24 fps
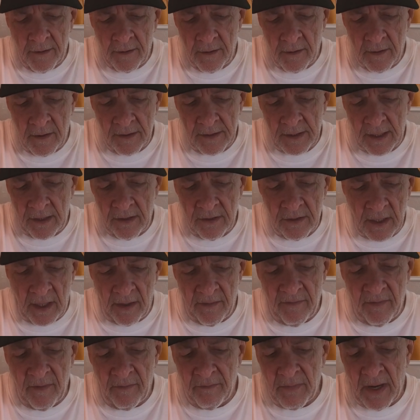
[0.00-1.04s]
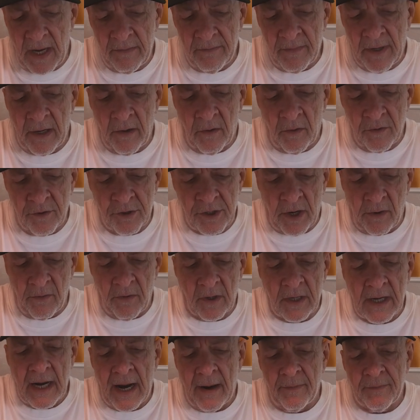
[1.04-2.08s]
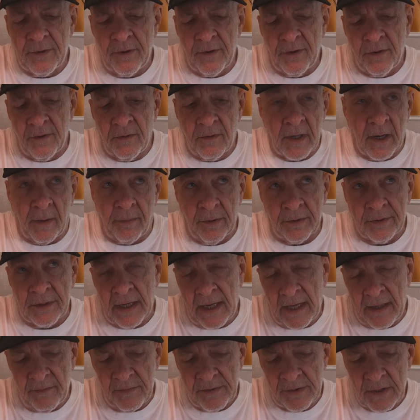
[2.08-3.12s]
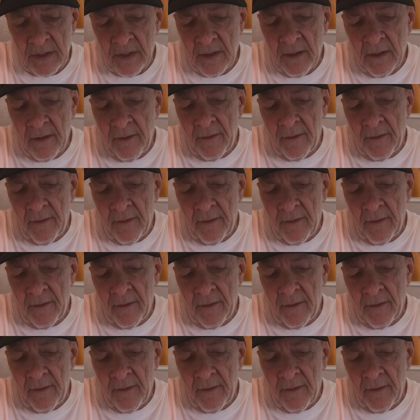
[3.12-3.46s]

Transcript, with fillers: because I've made my own gyrocopter a couple times.